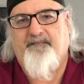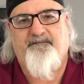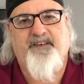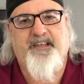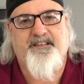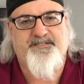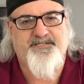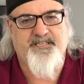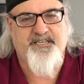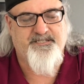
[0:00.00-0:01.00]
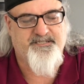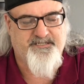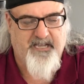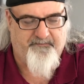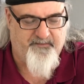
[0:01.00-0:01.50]
Venus is
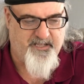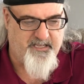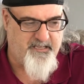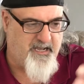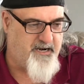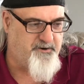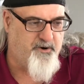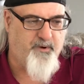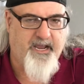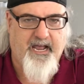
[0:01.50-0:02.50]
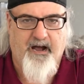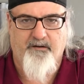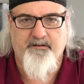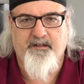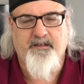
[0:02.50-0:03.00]
definitely on her way
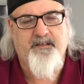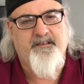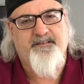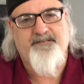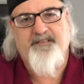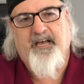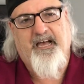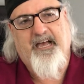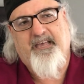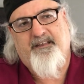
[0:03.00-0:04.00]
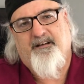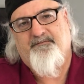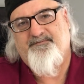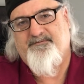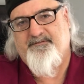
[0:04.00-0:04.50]
out.
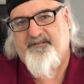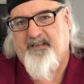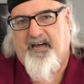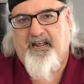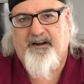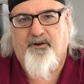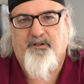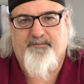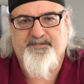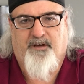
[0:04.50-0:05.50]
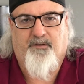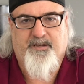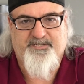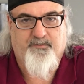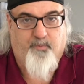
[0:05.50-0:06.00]
Got out early. We saw the
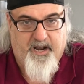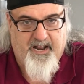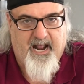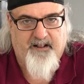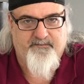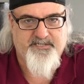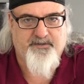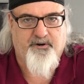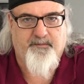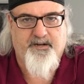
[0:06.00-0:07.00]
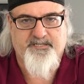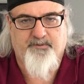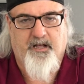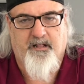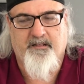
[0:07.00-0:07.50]
way she went out of this tournament as
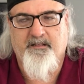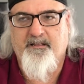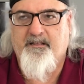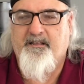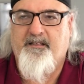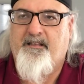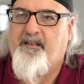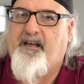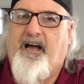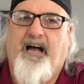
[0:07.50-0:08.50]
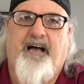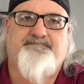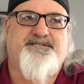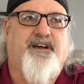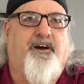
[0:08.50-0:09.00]
well. I'm
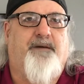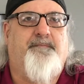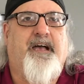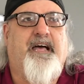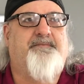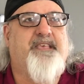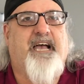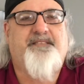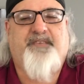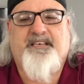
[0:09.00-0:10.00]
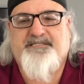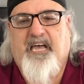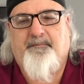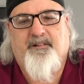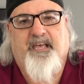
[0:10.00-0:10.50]
sorry, man. I think
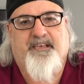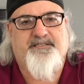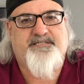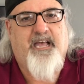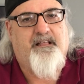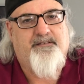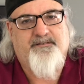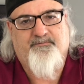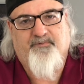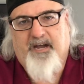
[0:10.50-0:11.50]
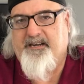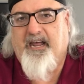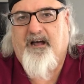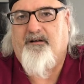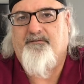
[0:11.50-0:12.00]
Sabalenka's talent right
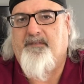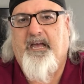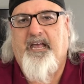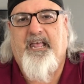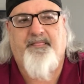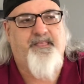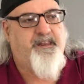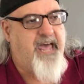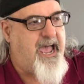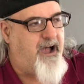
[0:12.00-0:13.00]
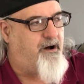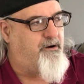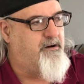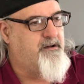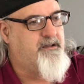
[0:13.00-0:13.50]
now, in the now,